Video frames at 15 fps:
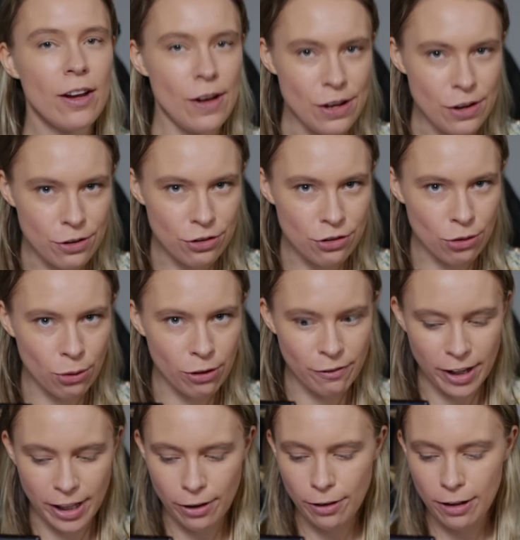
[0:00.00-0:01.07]
new short
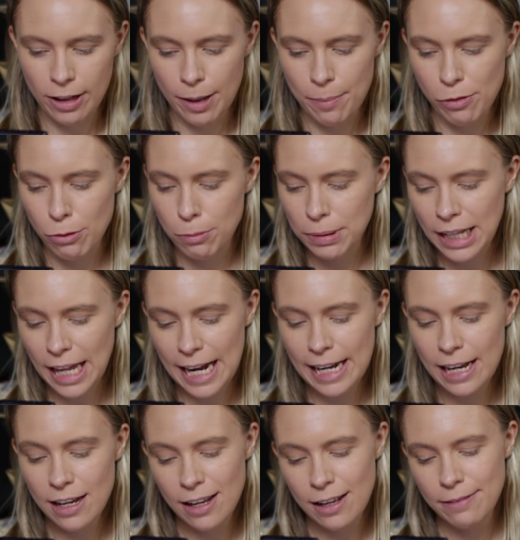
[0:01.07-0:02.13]
video clips will play